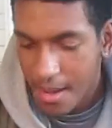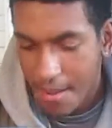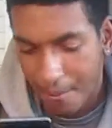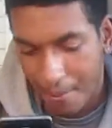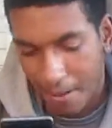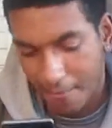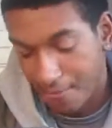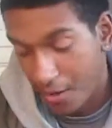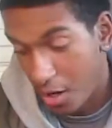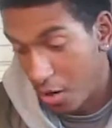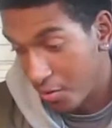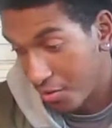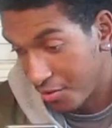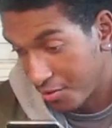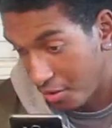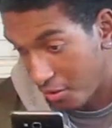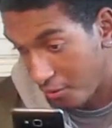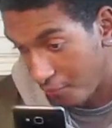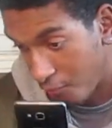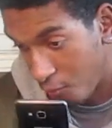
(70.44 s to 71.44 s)
my phone
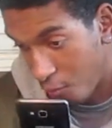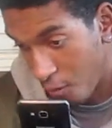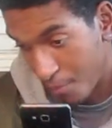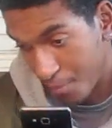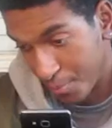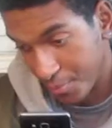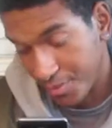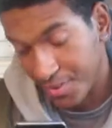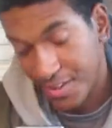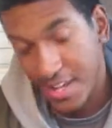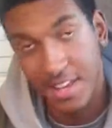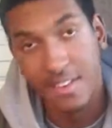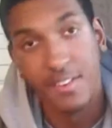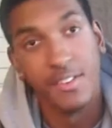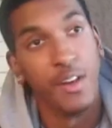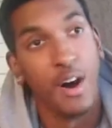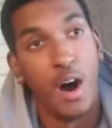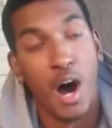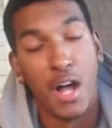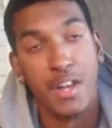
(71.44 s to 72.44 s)
is on 4%,
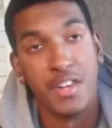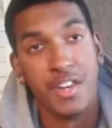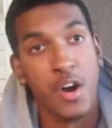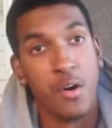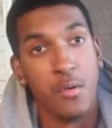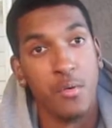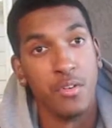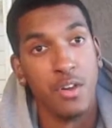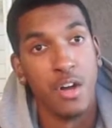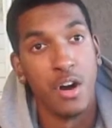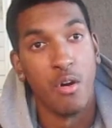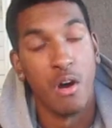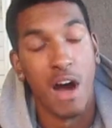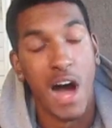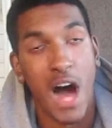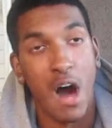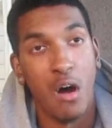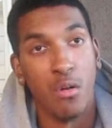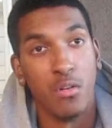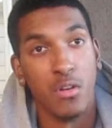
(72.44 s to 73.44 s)
so I don't know
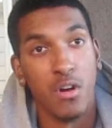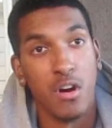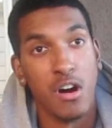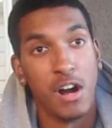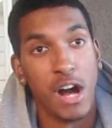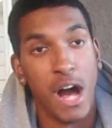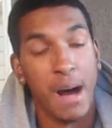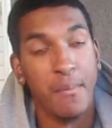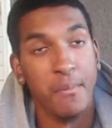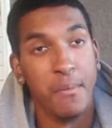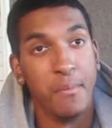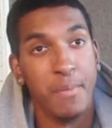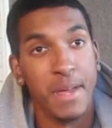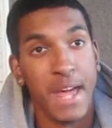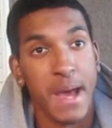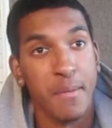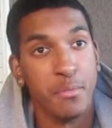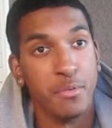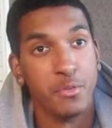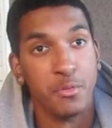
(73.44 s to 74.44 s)
how long I'm gonna
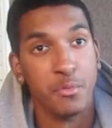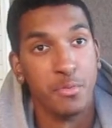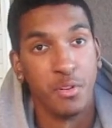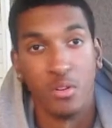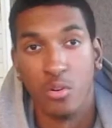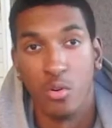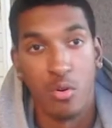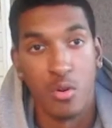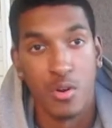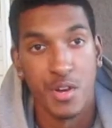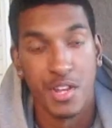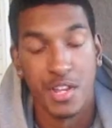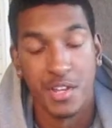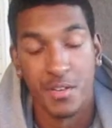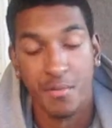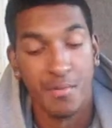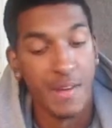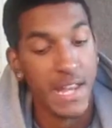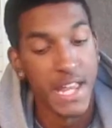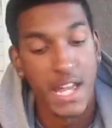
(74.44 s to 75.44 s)
be able to record this
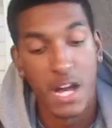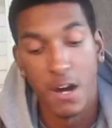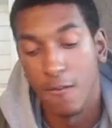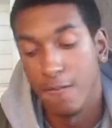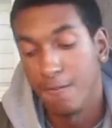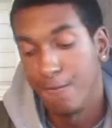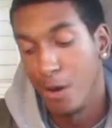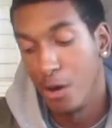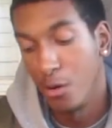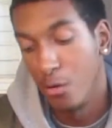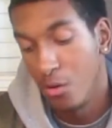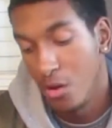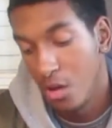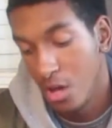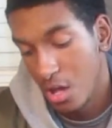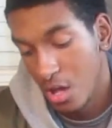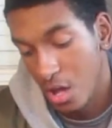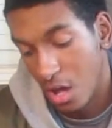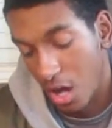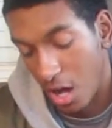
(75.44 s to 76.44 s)
video for.
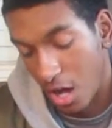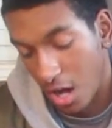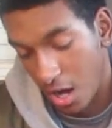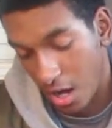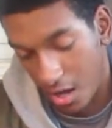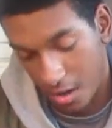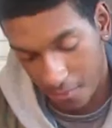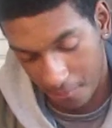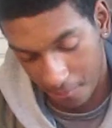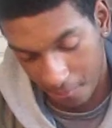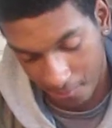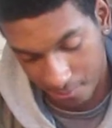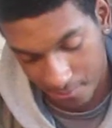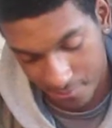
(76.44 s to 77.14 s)
Um,